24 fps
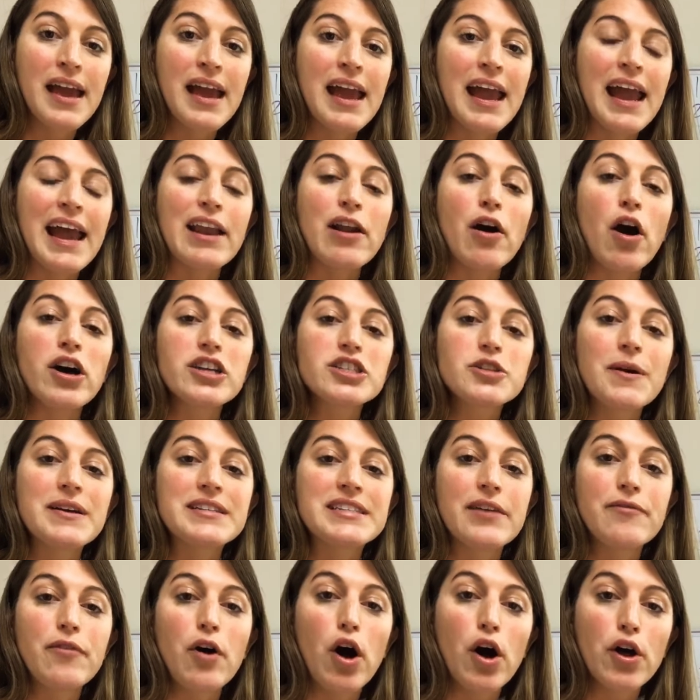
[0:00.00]
and it also has
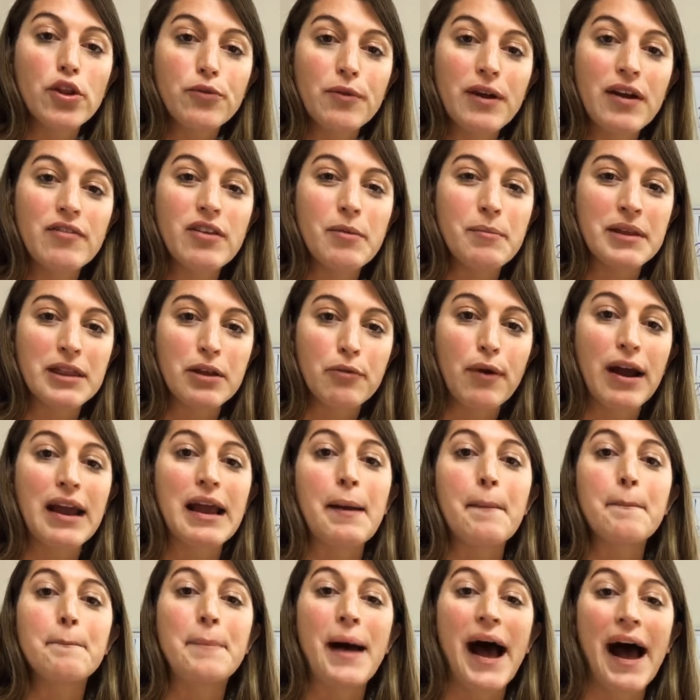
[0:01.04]
to have all three of them in the right
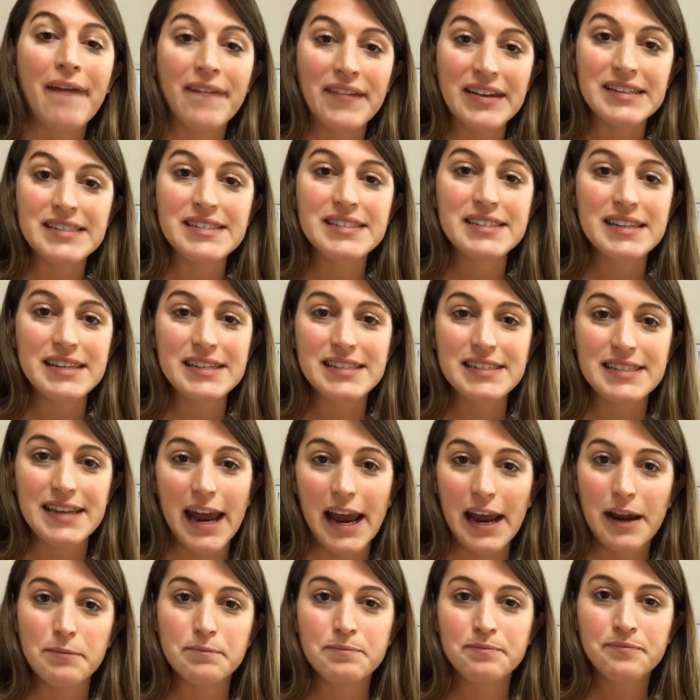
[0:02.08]
balanced
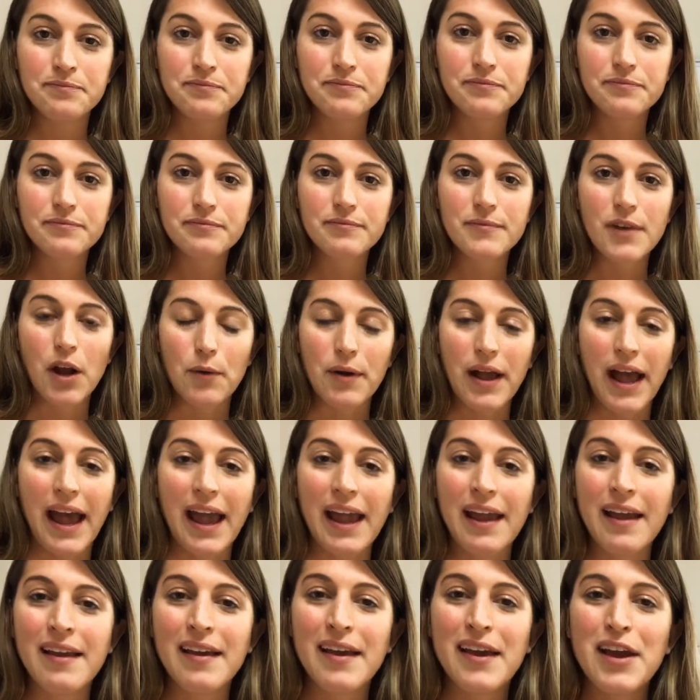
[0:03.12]
state,
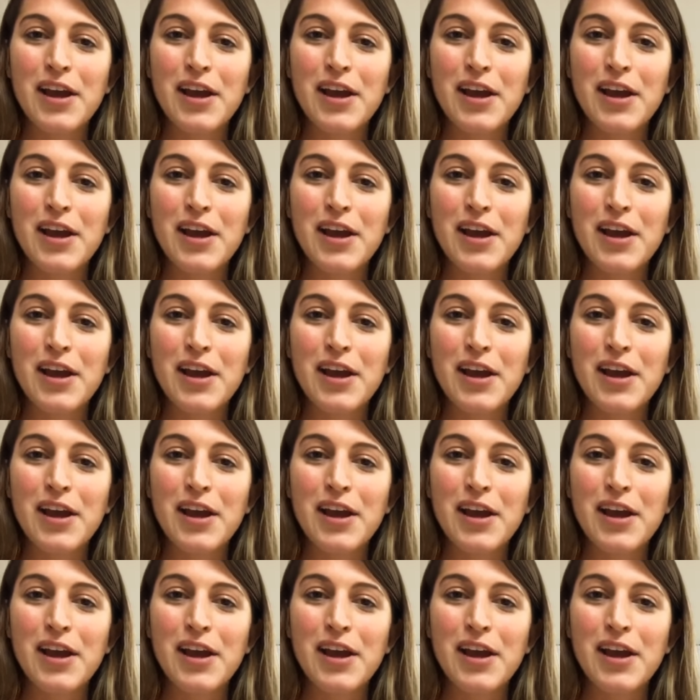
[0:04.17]
okay?